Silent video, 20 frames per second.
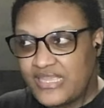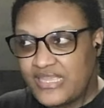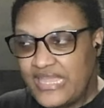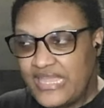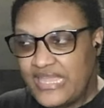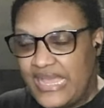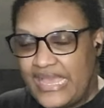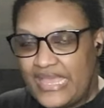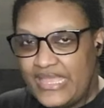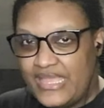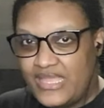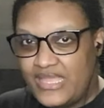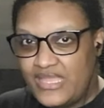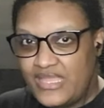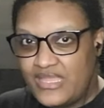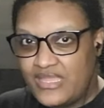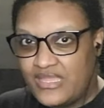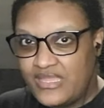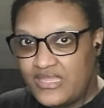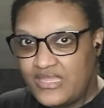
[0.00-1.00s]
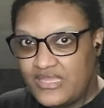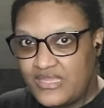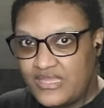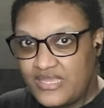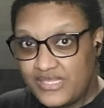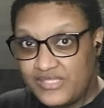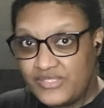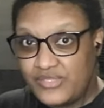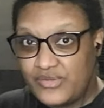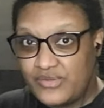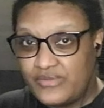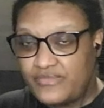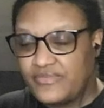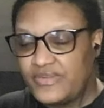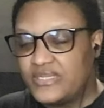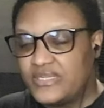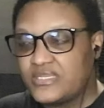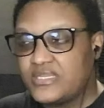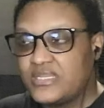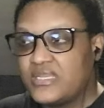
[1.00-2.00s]
guy, his
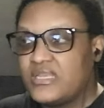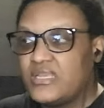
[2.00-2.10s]
girlfriend,